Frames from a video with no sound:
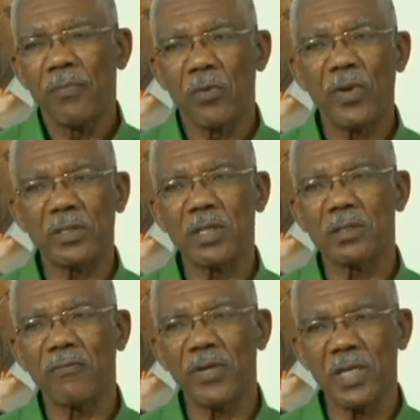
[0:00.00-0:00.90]
the
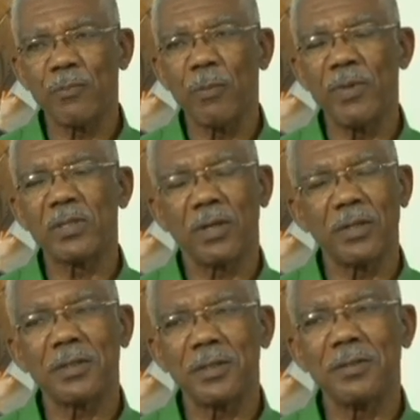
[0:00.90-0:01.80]
residents of East Berbice
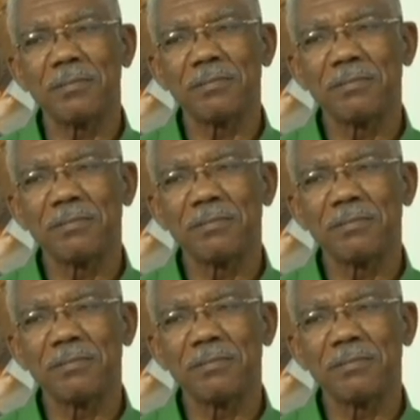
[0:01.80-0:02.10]
quarantine.